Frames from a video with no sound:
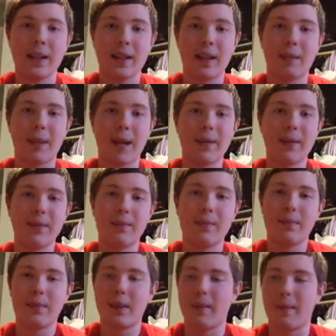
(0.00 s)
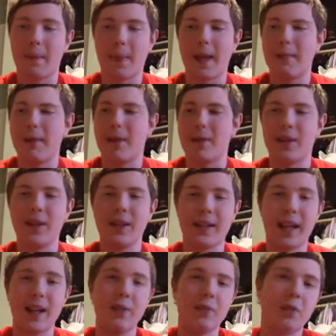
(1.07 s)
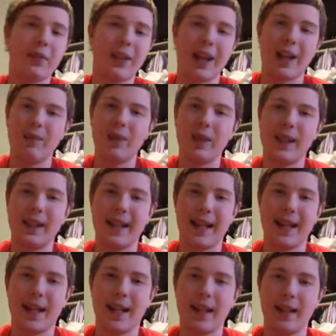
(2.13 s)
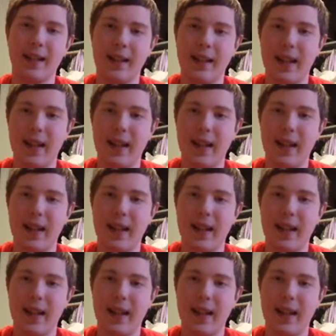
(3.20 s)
Like Bowser, no, not Bowser. Ganondorf can't really die.